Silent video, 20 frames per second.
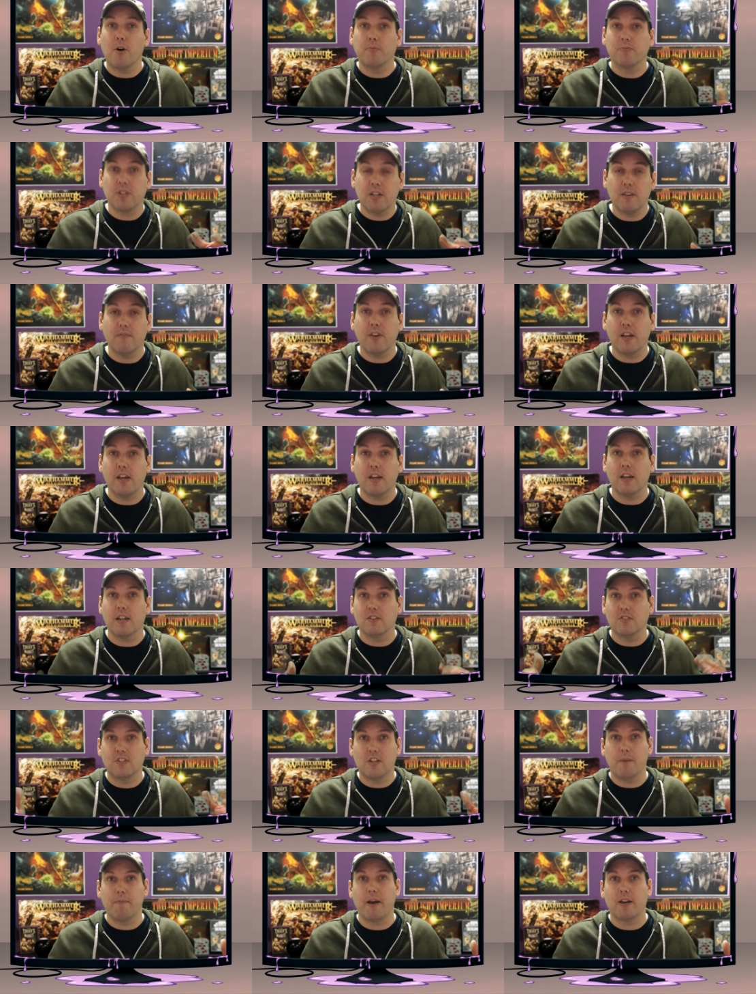T V in
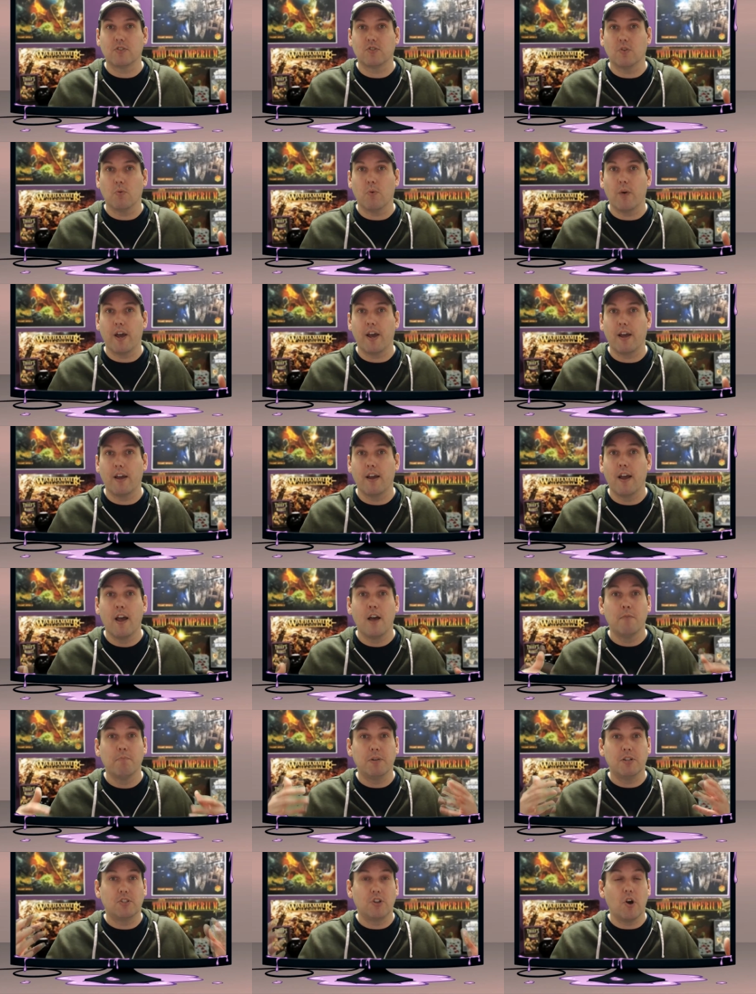some extra way,
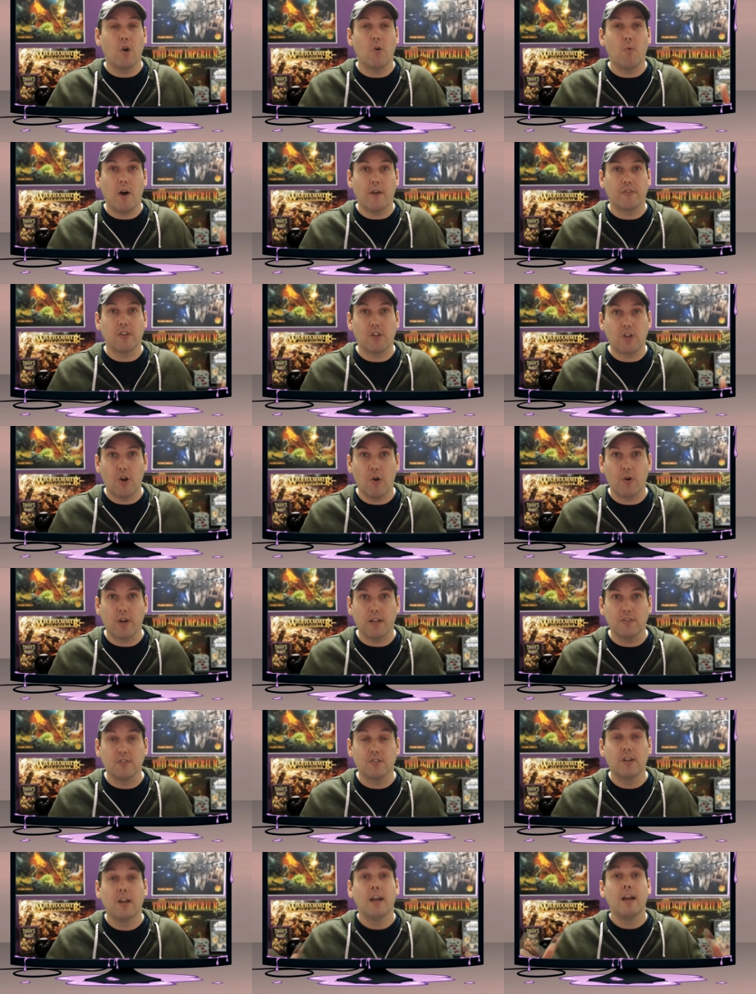but don't want the
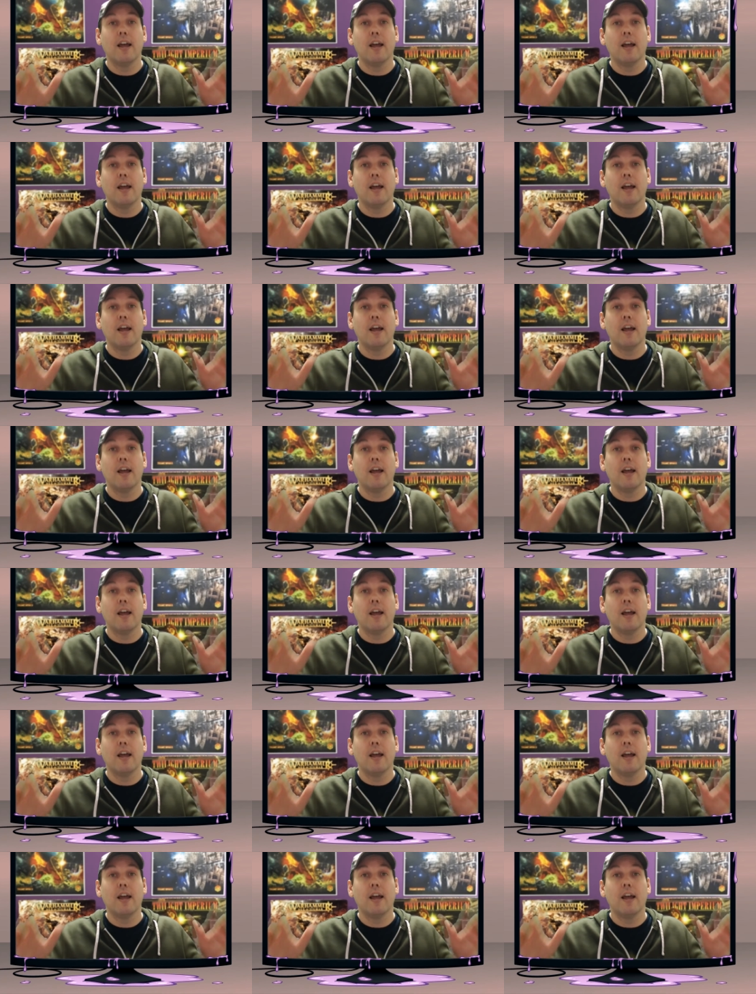tokens.